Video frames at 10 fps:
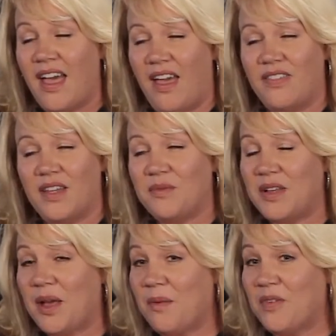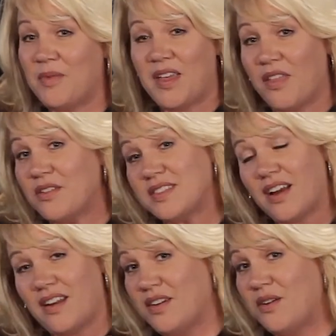And then we come from the other
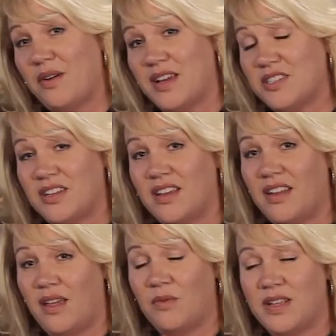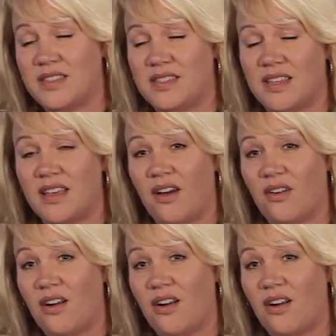side of the equation and we seek out